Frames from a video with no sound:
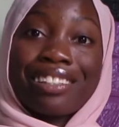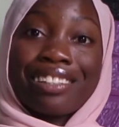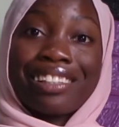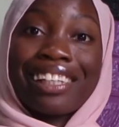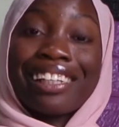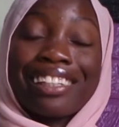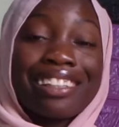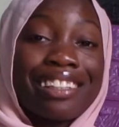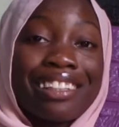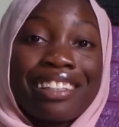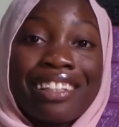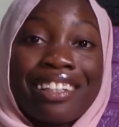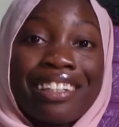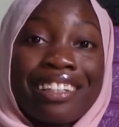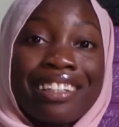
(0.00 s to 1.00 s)
like
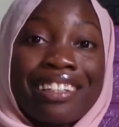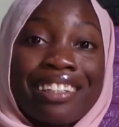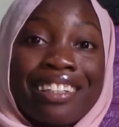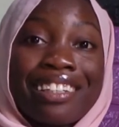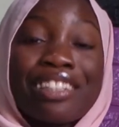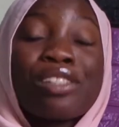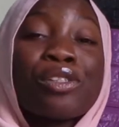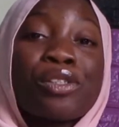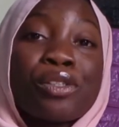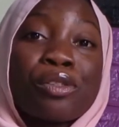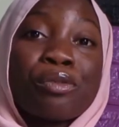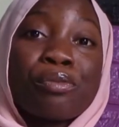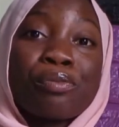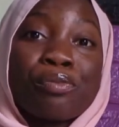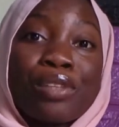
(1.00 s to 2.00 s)
in
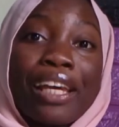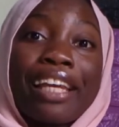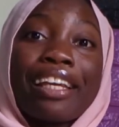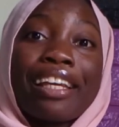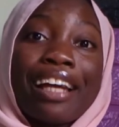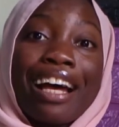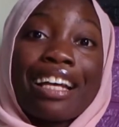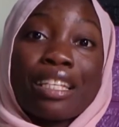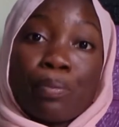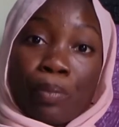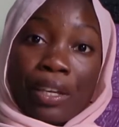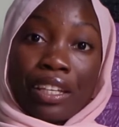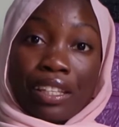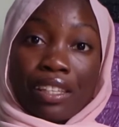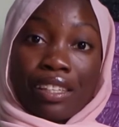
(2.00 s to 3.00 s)
some like
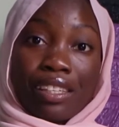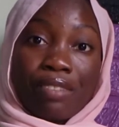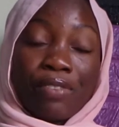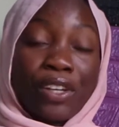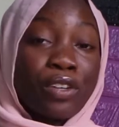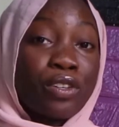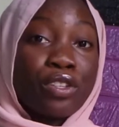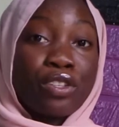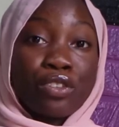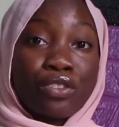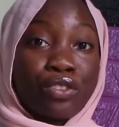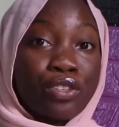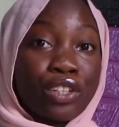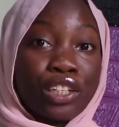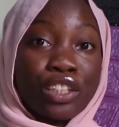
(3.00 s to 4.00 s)
aspects, if you're going to
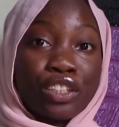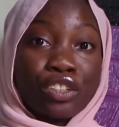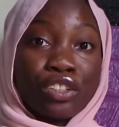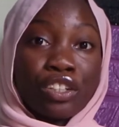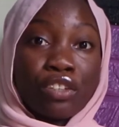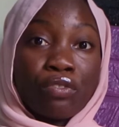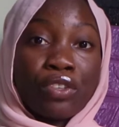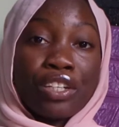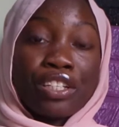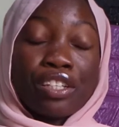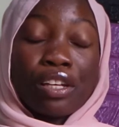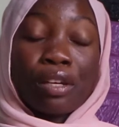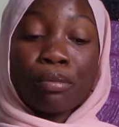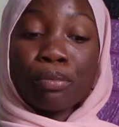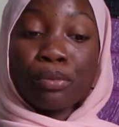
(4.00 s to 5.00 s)
study engineering. For
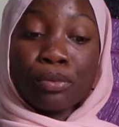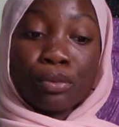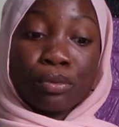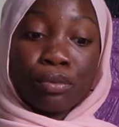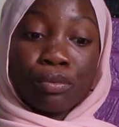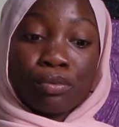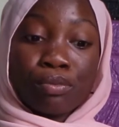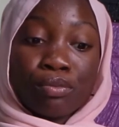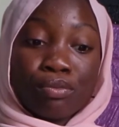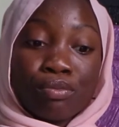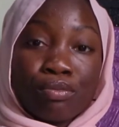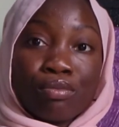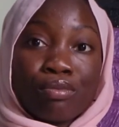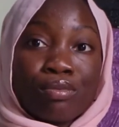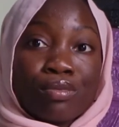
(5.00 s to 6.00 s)
example,
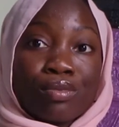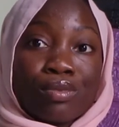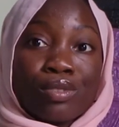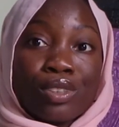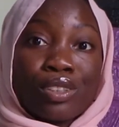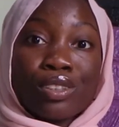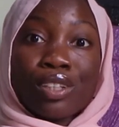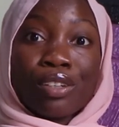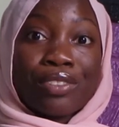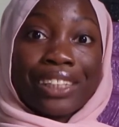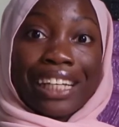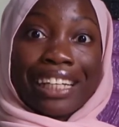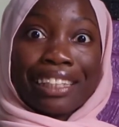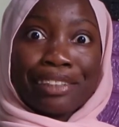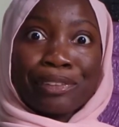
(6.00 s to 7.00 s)
stuff
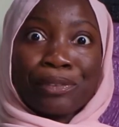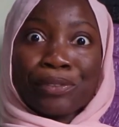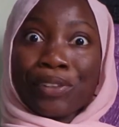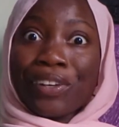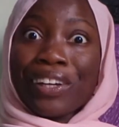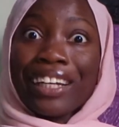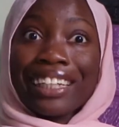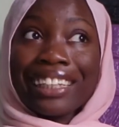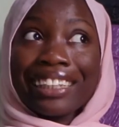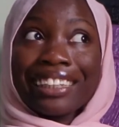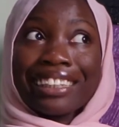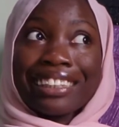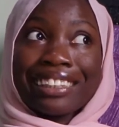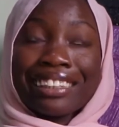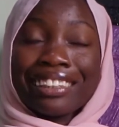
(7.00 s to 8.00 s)
like
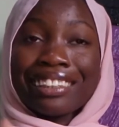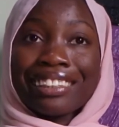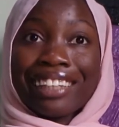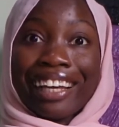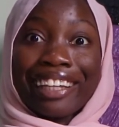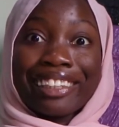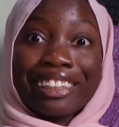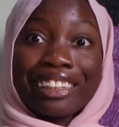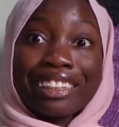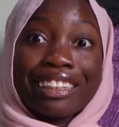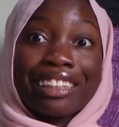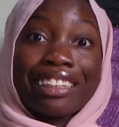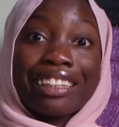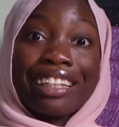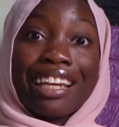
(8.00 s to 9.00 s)
drawing and
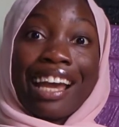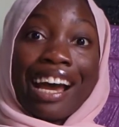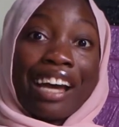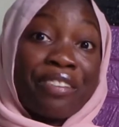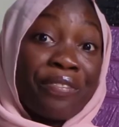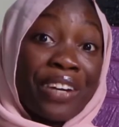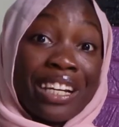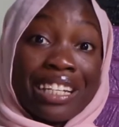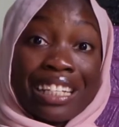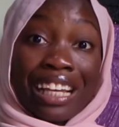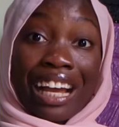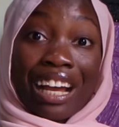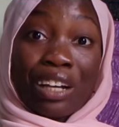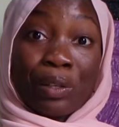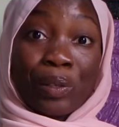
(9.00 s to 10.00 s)
the advanced
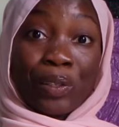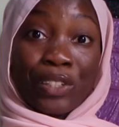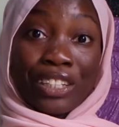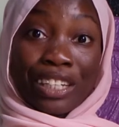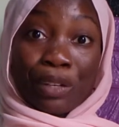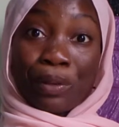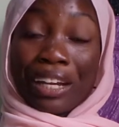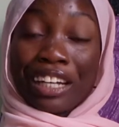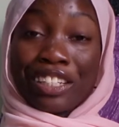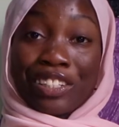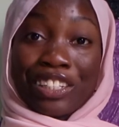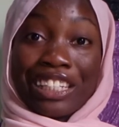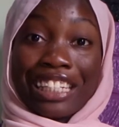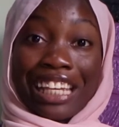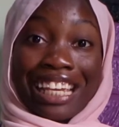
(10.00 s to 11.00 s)
calculus that we
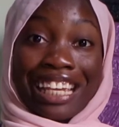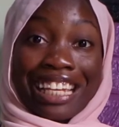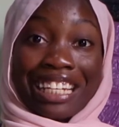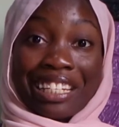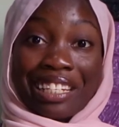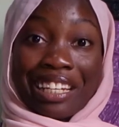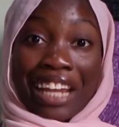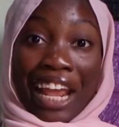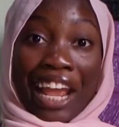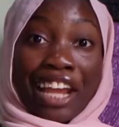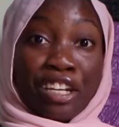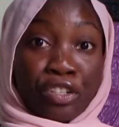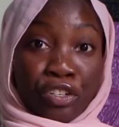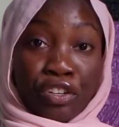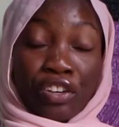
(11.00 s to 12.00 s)
actually take in
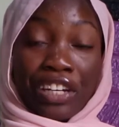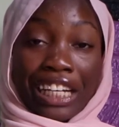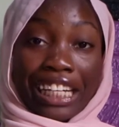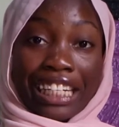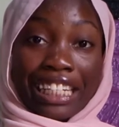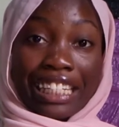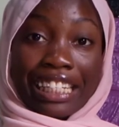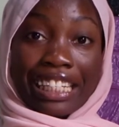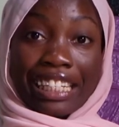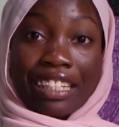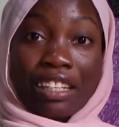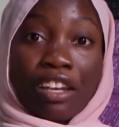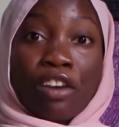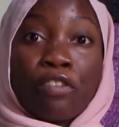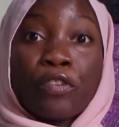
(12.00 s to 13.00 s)
engineering classes.
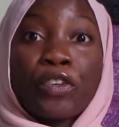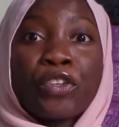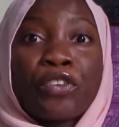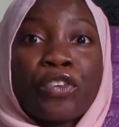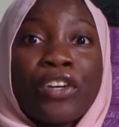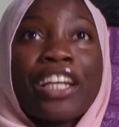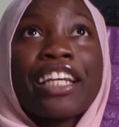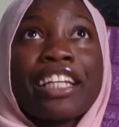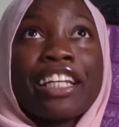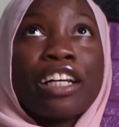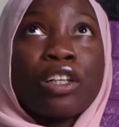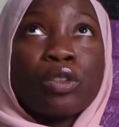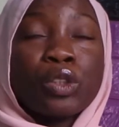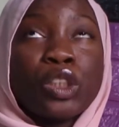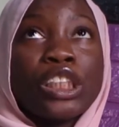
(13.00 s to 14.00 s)
For drawing
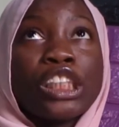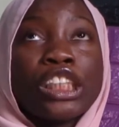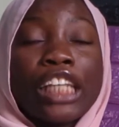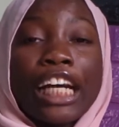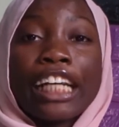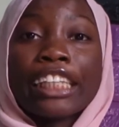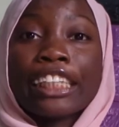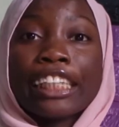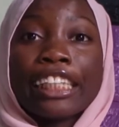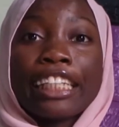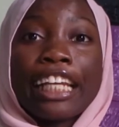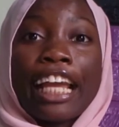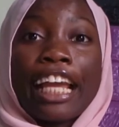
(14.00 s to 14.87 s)
now, you need to actually